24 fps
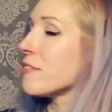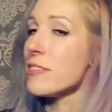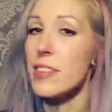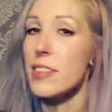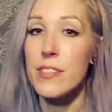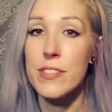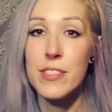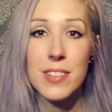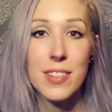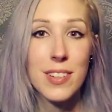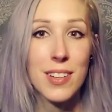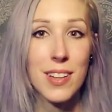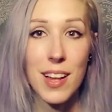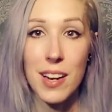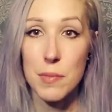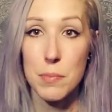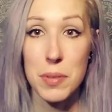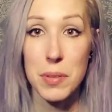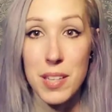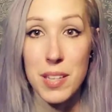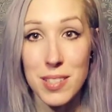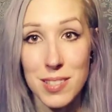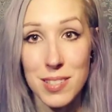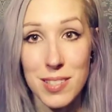I've lived in a
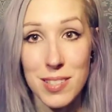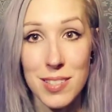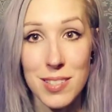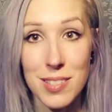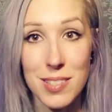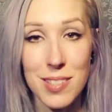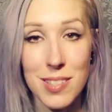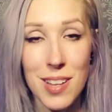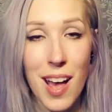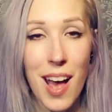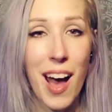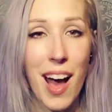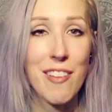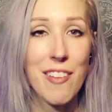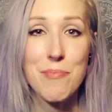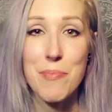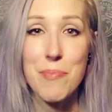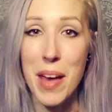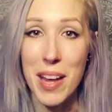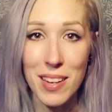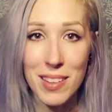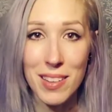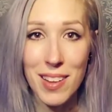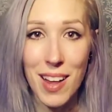lot of places.
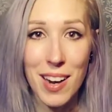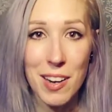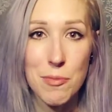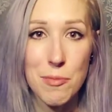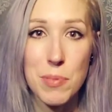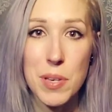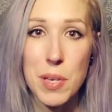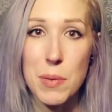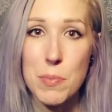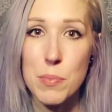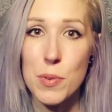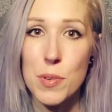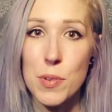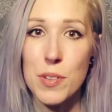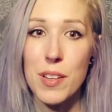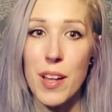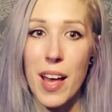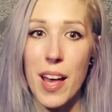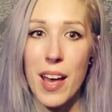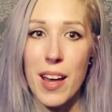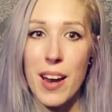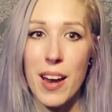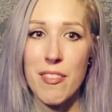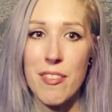I've met a lot of
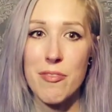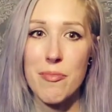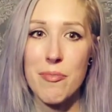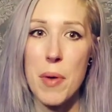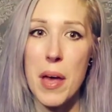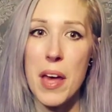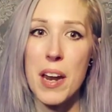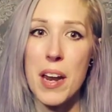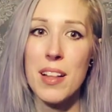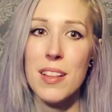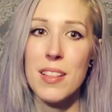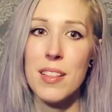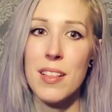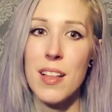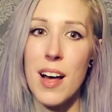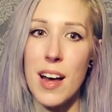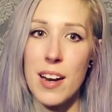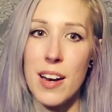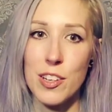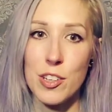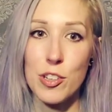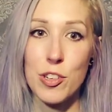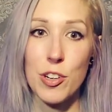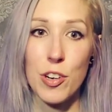people, and I've met a
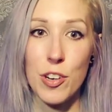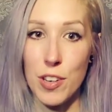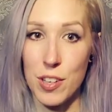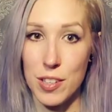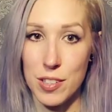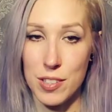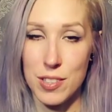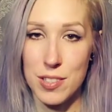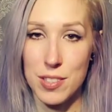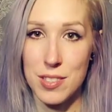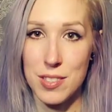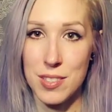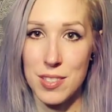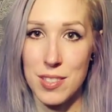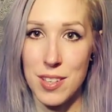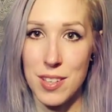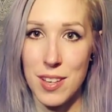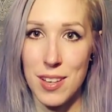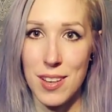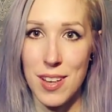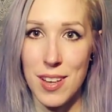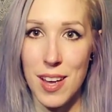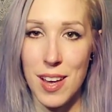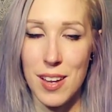lot of
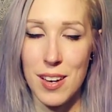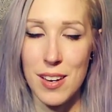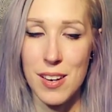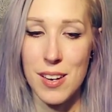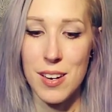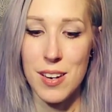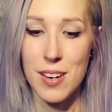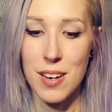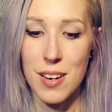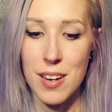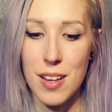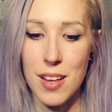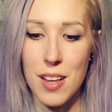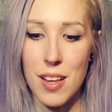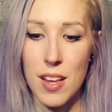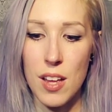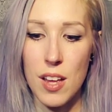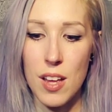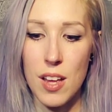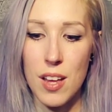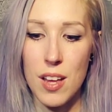cooks. And